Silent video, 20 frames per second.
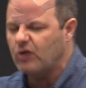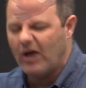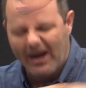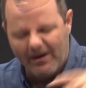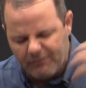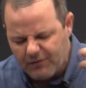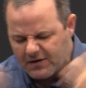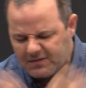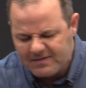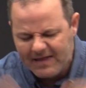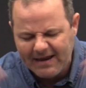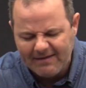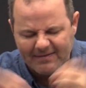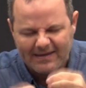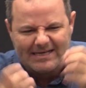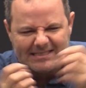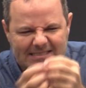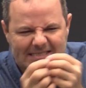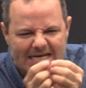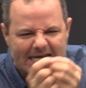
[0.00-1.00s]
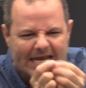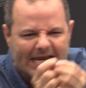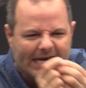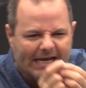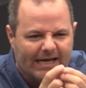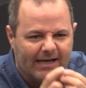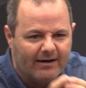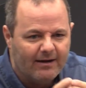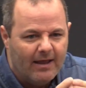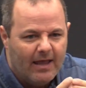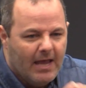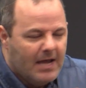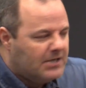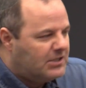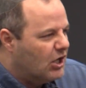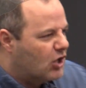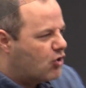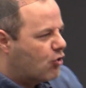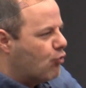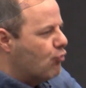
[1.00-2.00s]
everything that is needed
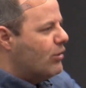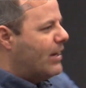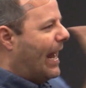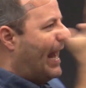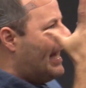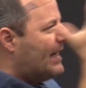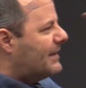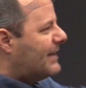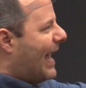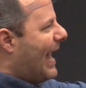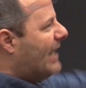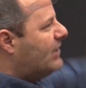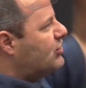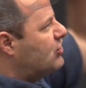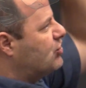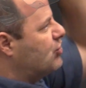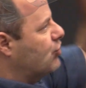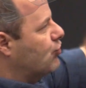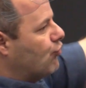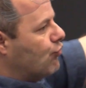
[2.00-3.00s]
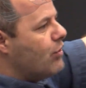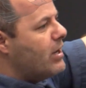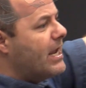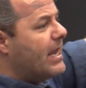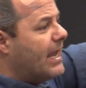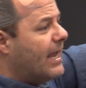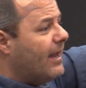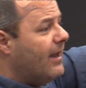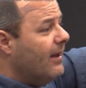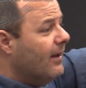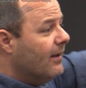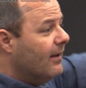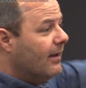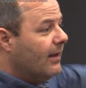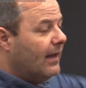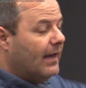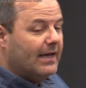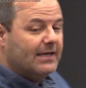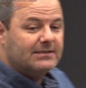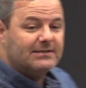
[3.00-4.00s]
to create that tree
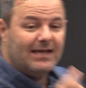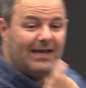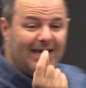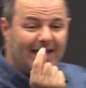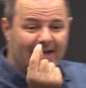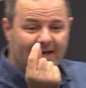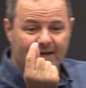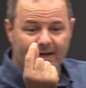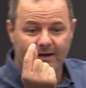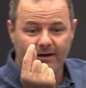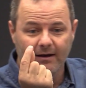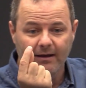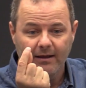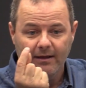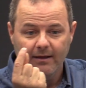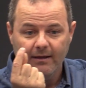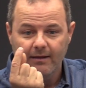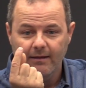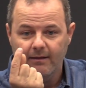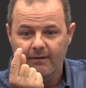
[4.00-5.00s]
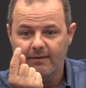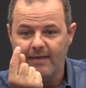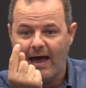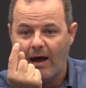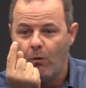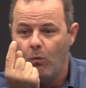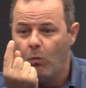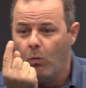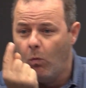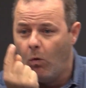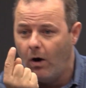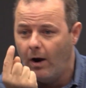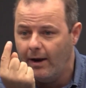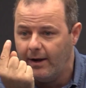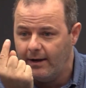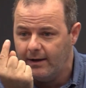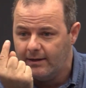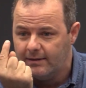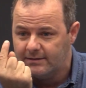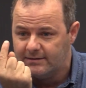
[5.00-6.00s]
is in that
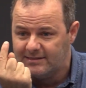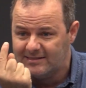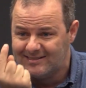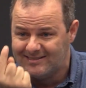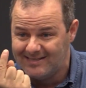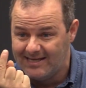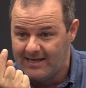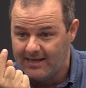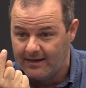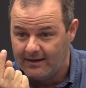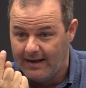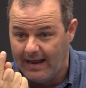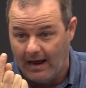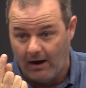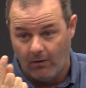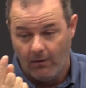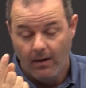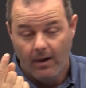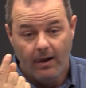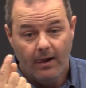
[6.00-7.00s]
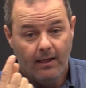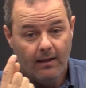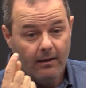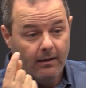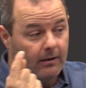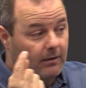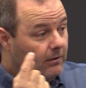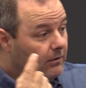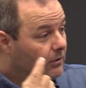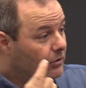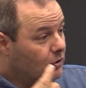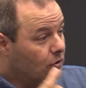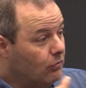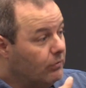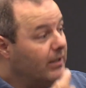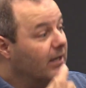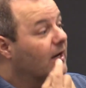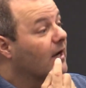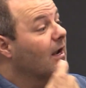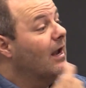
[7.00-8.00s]
one seed. Now,
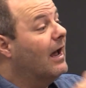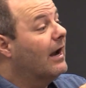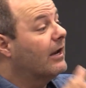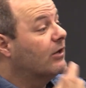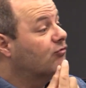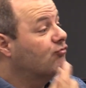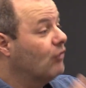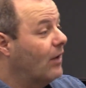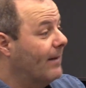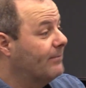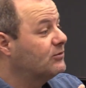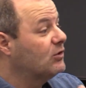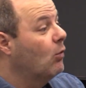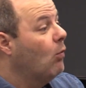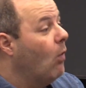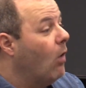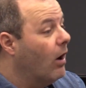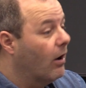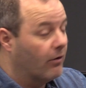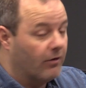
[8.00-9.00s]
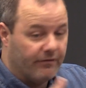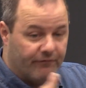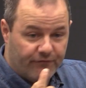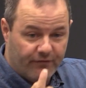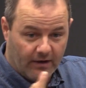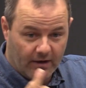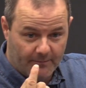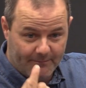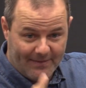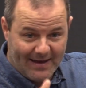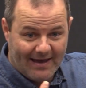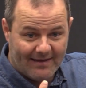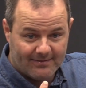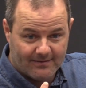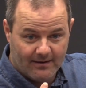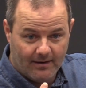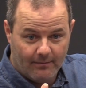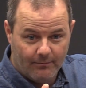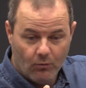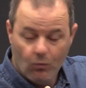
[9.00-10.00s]
you need a lot of drops of water to fill a
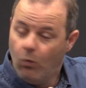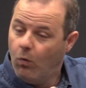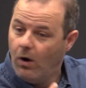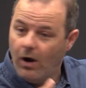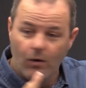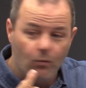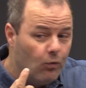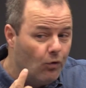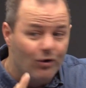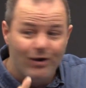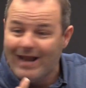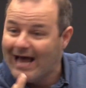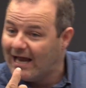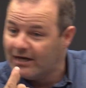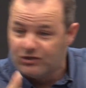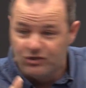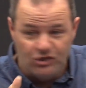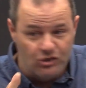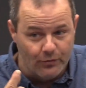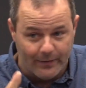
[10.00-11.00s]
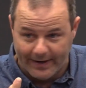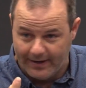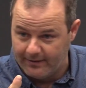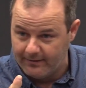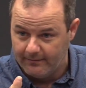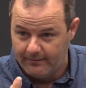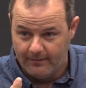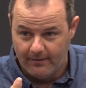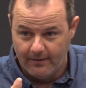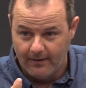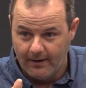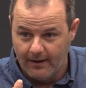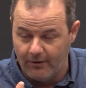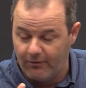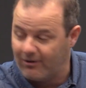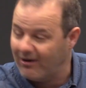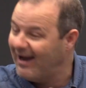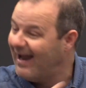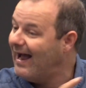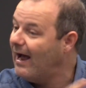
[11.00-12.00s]
bathtub. One will not do it. I
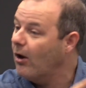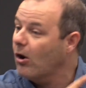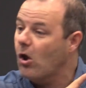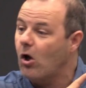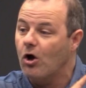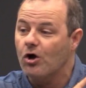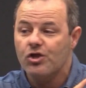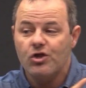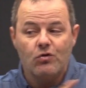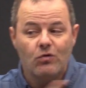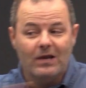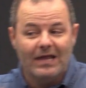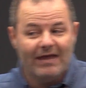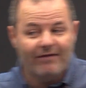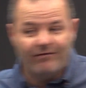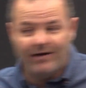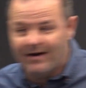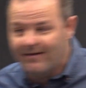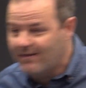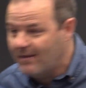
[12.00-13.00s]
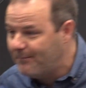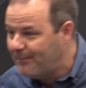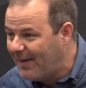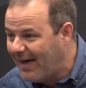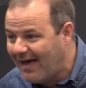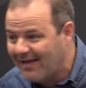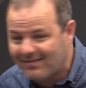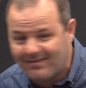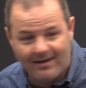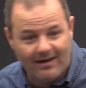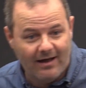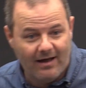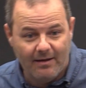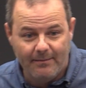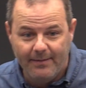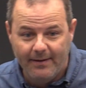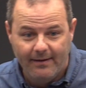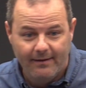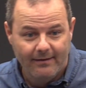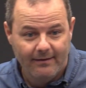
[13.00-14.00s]
don't care how long you leave it in the
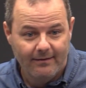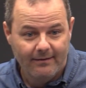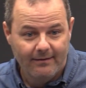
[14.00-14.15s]
bathtub,